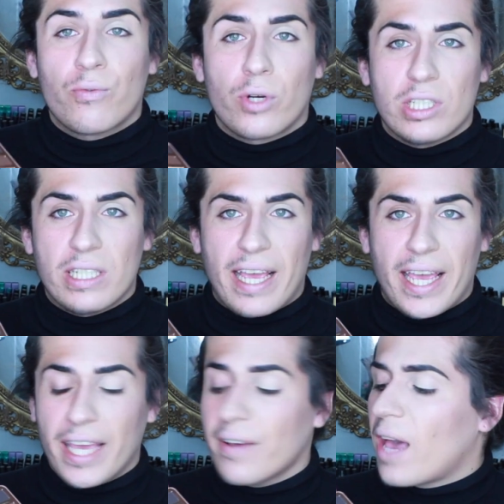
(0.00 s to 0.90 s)
For
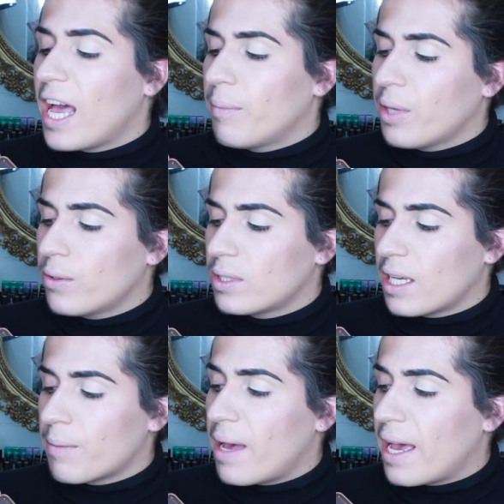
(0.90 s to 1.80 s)
today, I'll be
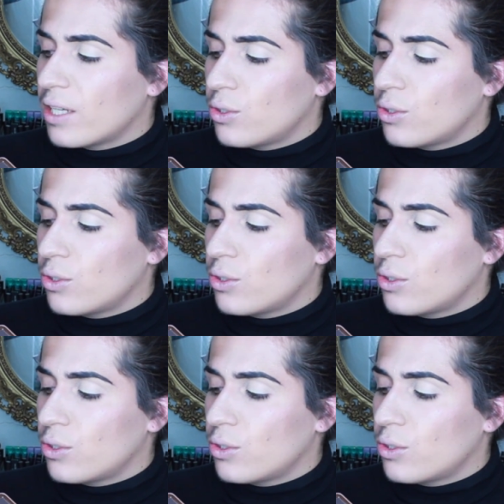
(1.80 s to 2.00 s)
using my